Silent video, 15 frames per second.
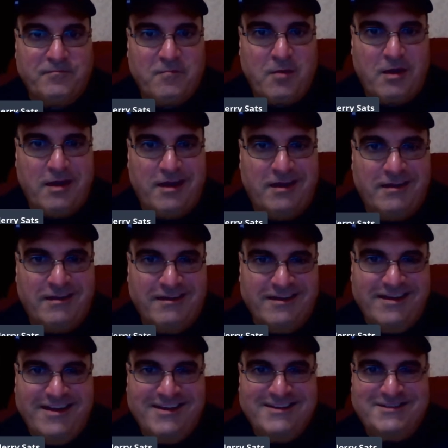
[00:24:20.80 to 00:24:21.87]
Right.
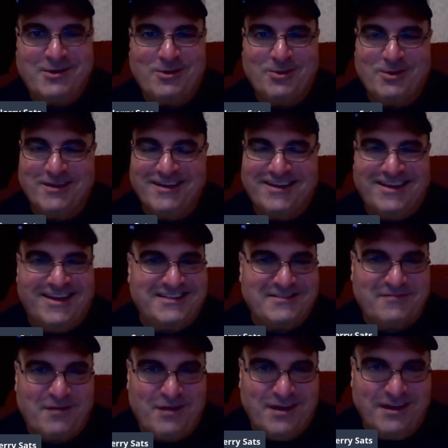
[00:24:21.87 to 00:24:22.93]
So it's
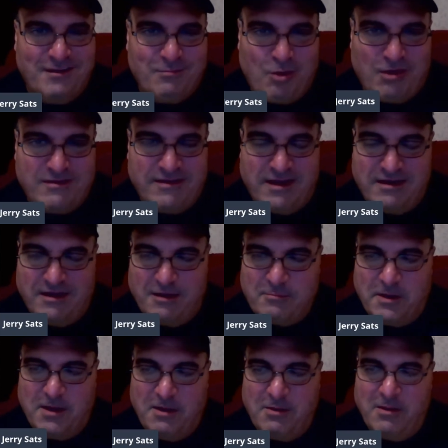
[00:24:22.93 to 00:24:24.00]
funny you brought that up.
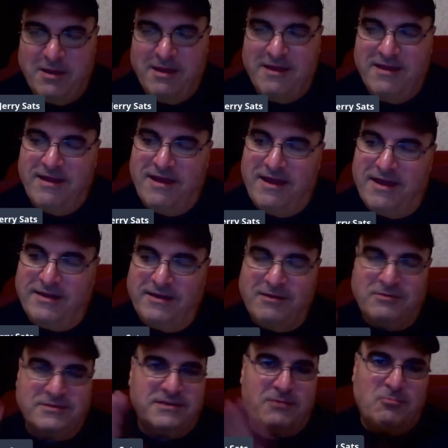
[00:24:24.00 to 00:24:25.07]
I
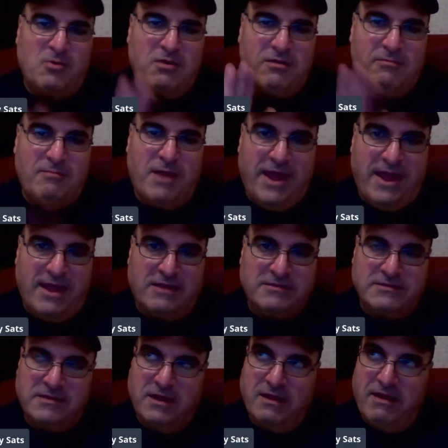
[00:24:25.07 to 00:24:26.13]
know somewhere in my
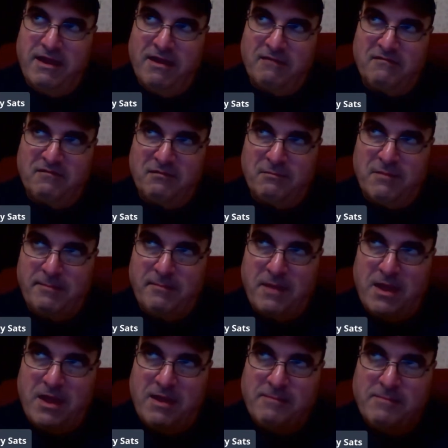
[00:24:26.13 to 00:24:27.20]
house now I have from my
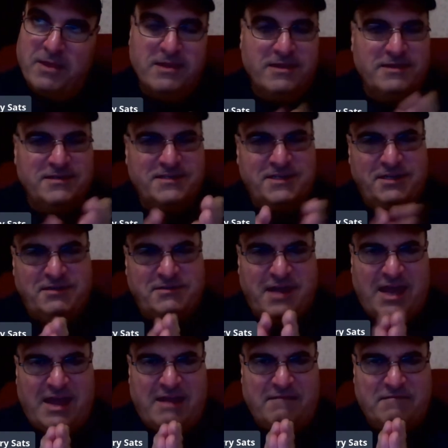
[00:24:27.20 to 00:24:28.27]
mom. She used to
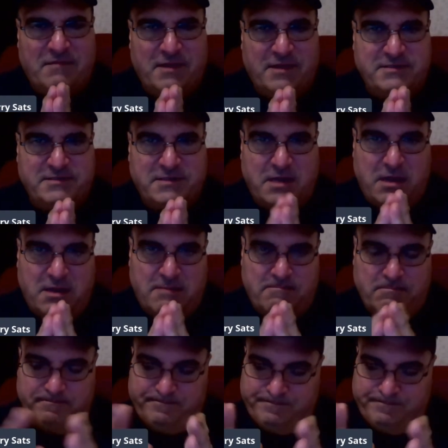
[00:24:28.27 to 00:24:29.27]
have this. Um,